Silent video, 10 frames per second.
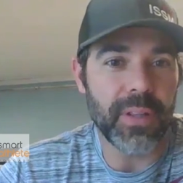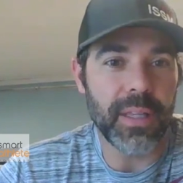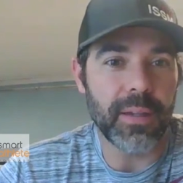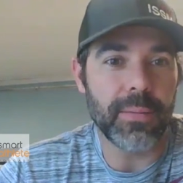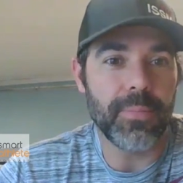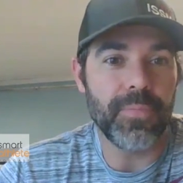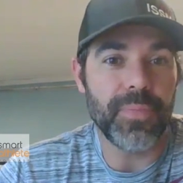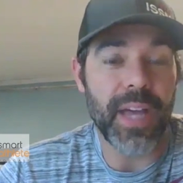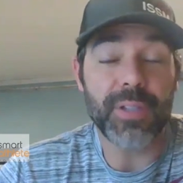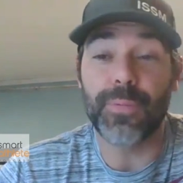to think
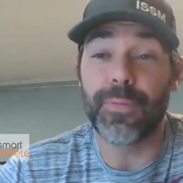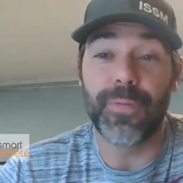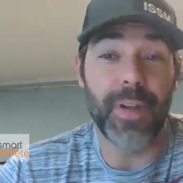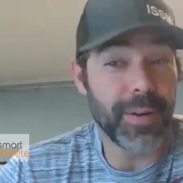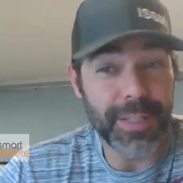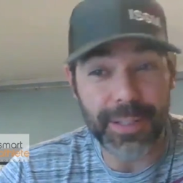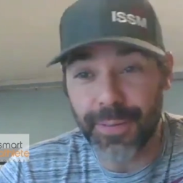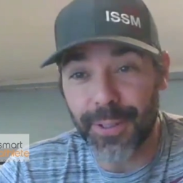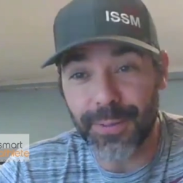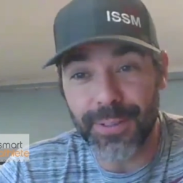that's very
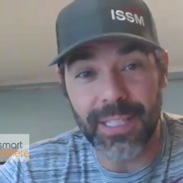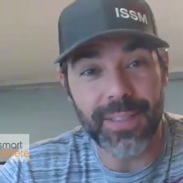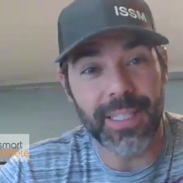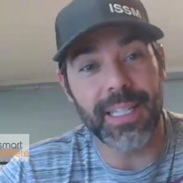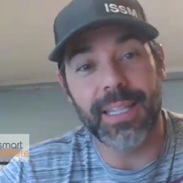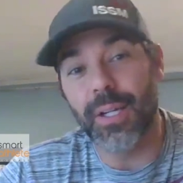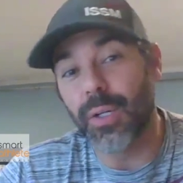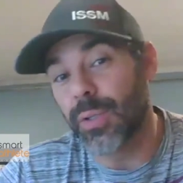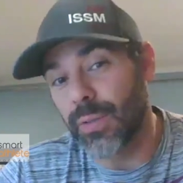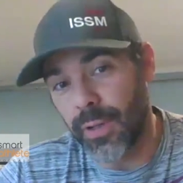difficult to even get those
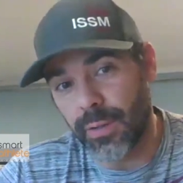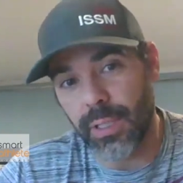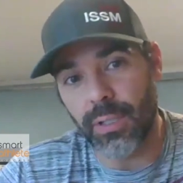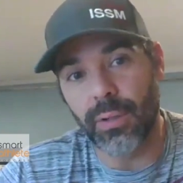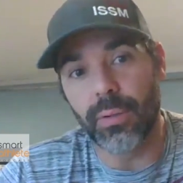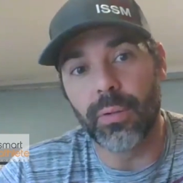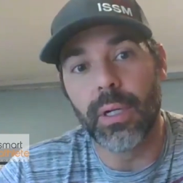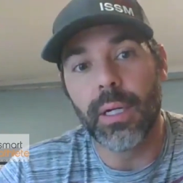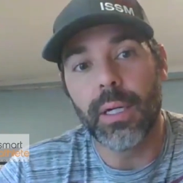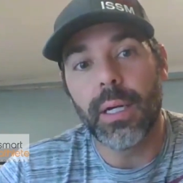folks to
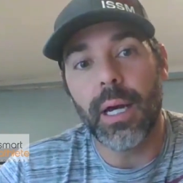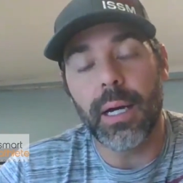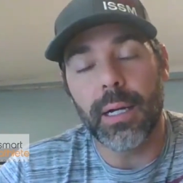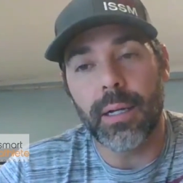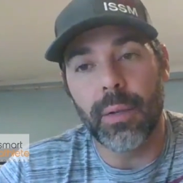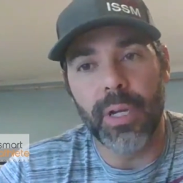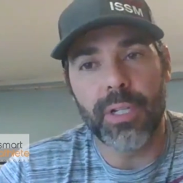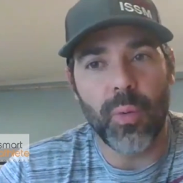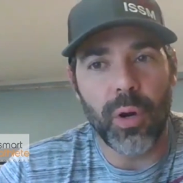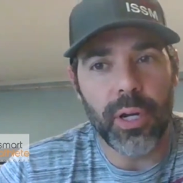uh, commit to
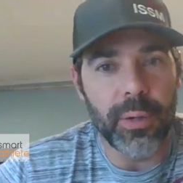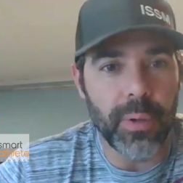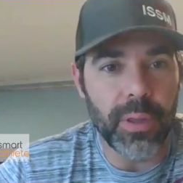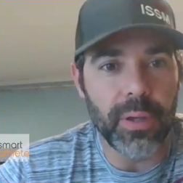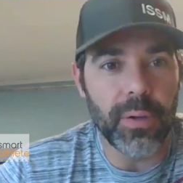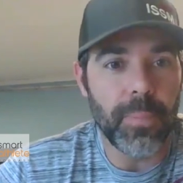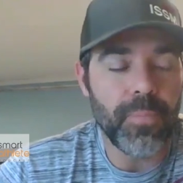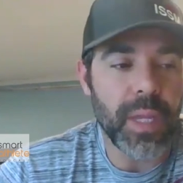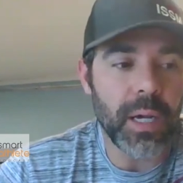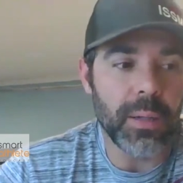working with you
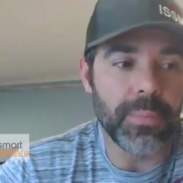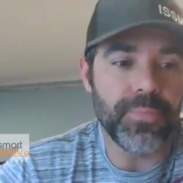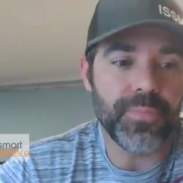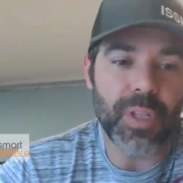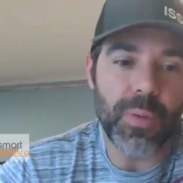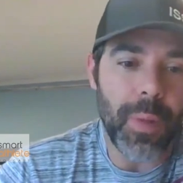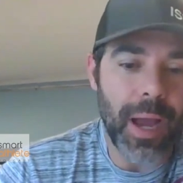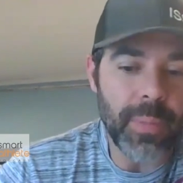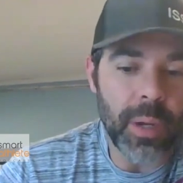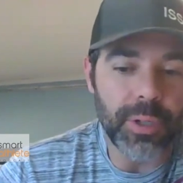um, you
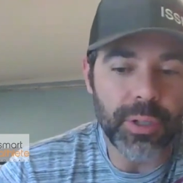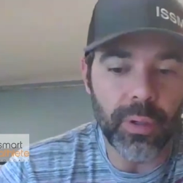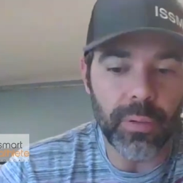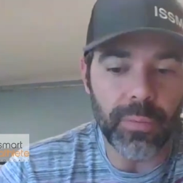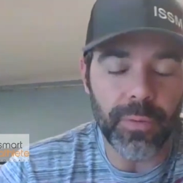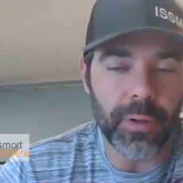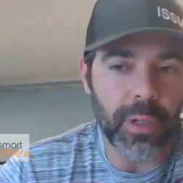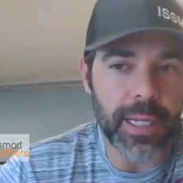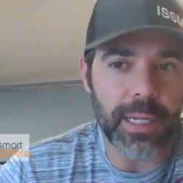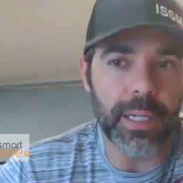might be able to do it
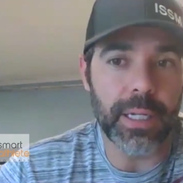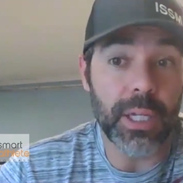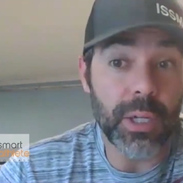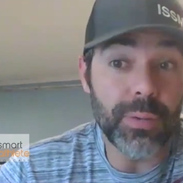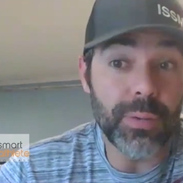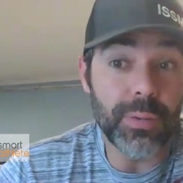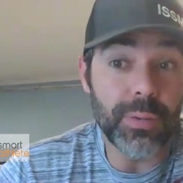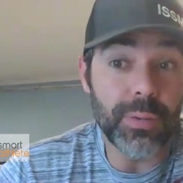for like an acute